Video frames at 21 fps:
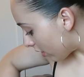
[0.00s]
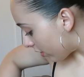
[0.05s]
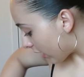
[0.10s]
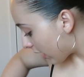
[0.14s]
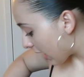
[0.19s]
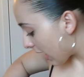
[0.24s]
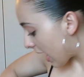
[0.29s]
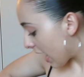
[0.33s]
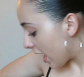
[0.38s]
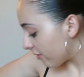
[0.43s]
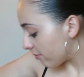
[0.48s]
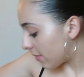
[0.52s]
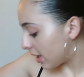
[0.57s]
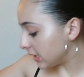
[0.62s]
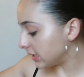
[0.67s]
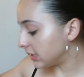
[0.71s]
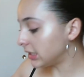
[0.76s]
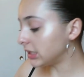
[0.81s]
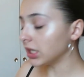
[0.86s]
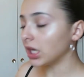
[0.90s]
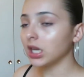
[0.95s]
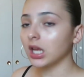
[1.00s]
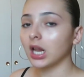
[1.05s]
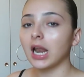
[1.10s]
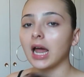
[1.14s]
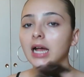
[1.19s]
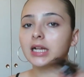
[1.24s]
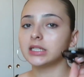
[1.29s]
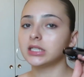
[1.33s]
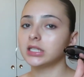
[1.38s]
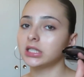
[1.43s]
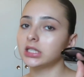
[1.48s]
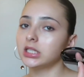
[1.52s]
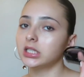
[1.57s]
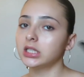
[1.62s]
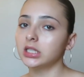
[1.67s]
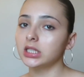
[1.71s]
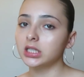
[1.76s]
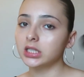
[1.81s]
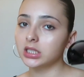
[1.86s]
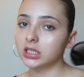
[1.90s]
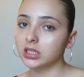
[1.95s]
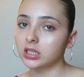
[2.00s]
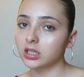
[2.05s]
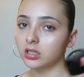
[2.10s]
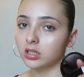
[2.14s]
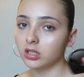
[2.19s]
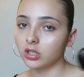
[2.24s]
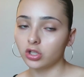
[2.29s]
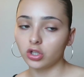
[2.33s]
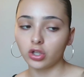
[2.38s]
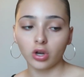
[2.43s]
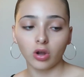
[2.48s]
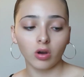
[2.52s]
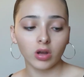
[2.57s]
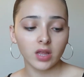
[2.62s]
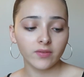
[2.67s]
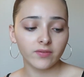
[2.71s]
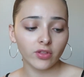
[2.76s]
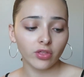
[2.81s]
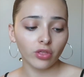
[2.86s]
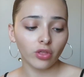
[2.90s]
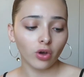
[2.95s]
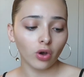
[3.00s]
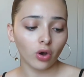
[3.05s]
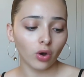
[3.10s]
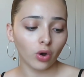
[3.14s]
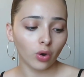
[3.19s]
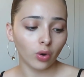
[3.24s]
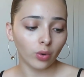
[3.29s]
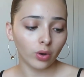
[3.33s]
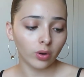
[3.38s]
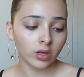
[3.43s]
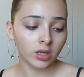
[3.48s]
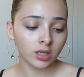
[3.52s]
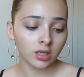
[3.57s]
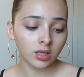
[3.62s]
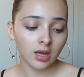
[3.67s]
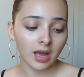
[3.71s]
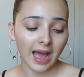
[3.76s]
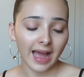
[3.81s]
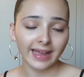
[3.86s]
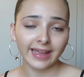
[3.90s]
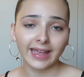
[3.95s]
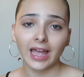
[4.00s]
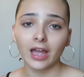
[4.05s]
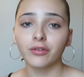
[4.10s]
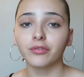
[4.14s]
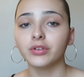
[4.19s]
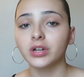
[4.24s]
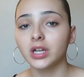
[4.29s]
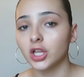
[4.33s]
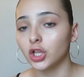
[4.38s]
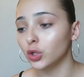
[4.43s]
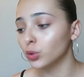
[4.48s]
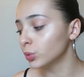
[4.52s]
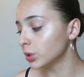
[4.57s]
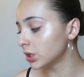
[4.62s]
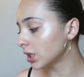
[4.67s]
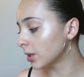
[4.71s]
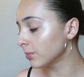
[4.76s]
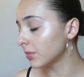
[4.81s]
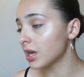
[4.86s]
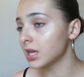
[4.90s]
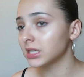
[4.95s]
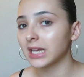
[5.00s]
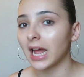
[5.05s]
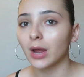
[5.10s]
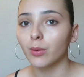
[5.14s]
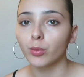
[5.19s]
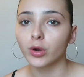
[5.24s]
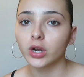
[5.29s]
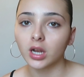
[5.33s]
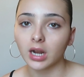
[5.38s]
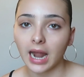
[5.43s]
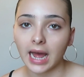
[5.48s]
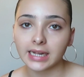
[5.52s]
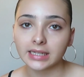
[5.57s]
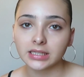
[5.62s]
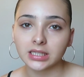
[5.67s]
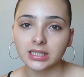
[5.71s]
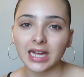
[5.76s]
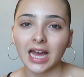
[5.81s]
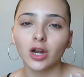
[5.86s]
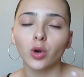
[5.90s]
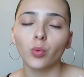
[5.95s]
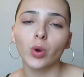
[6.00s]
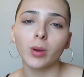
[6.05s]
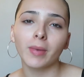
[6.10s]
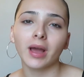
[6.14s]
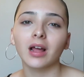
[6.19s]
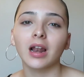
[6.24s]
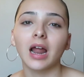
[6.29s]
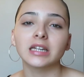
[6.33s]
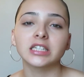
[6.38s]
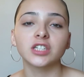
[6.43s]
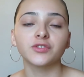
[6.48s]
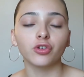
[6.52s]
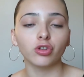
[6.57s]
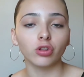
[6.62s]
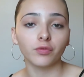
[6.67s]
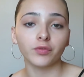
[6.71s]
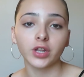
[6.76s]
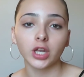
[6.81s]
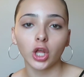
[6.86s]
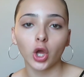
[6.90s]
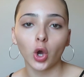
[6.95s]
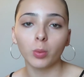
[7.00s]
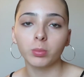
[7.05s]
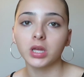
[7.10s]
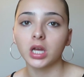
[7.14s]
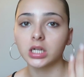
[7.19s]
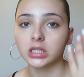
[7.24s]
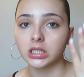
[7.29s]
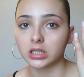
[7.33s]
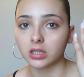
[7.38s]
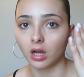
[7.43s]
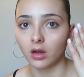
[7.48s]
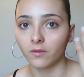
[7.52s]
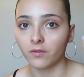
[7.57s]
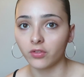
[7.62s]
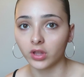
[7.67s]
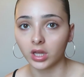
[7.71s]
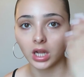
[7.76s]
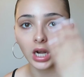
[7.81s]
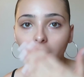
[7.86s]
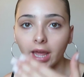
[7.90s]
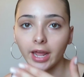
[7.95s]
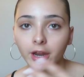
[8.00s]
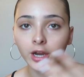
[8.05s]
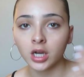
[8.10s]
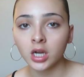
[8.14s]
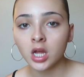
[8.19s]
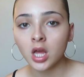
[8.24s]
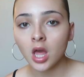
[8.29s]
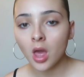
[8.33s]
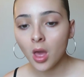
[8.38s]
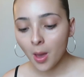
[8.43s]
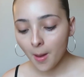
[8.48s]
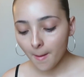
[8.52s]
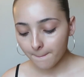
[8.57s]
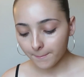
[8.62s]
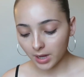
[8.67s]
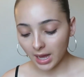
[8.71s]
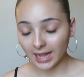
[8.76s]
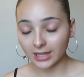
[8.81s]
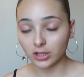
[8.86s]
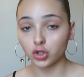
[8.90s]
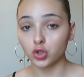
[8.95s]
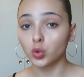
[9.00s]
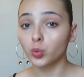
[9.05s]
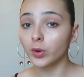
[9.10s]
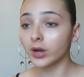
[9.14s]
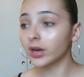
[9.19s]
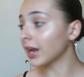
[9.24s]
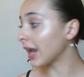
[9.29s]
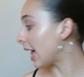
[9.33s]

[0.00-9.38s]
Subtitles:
Then I have my sunglasses. Even though I can't really use them because I wear glasses. I don't wear my glasses for the video because of the glare, but I do wear